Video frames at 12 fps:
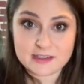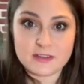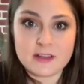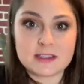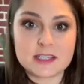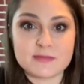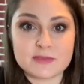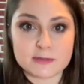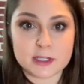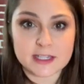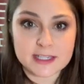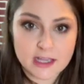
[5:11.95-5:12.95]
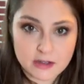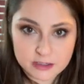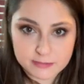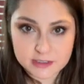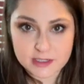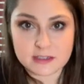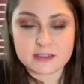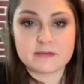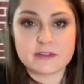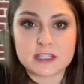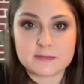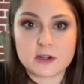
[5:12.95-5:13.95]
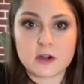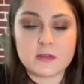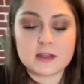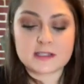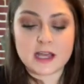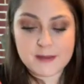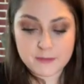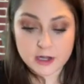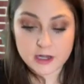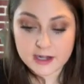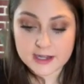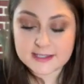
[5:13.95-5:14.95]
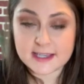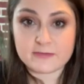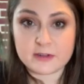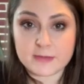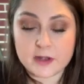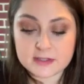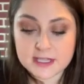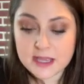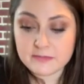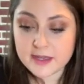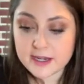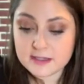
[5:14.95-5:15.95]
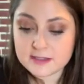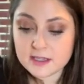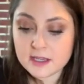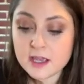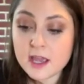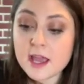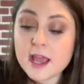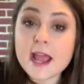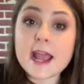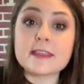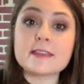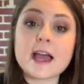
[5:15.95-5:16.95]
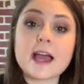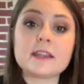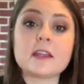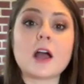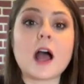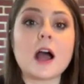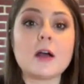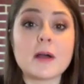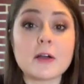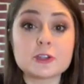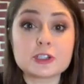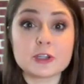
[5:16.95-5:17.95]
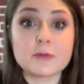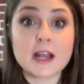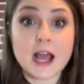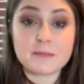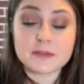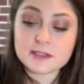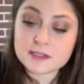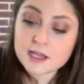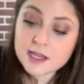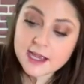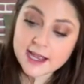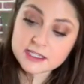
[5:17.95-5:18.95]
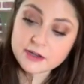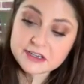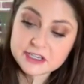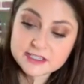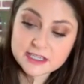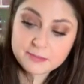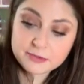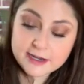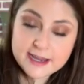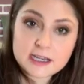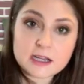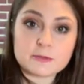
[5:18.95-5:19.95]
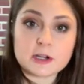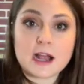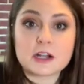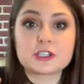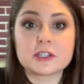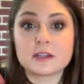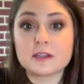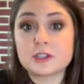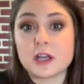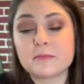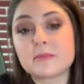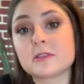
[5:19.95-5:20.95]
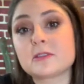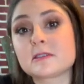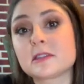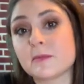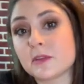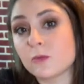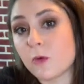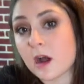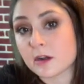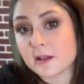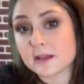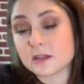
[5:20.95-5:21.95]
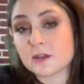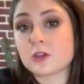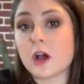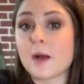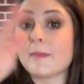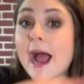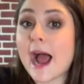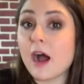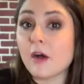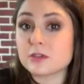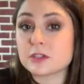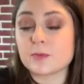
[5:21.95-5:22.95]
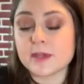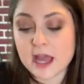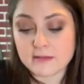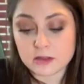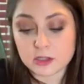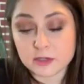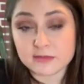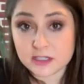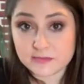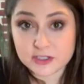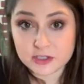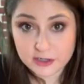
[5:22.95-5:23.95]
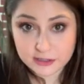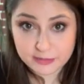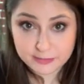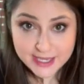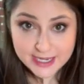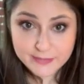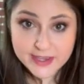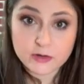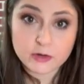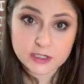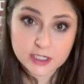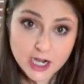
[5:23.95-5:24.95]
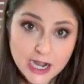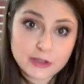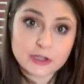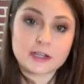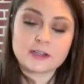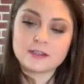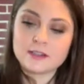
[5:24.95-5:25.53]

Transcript: I know that seems really counterproductive. We just spent all the time. We're gonna let it sit for about 10 minutes, and then I will show you what happens. It's going to separate, and we're actually gonna dump some of the water that's on top out, so we have a little bit of a darker pigment or color.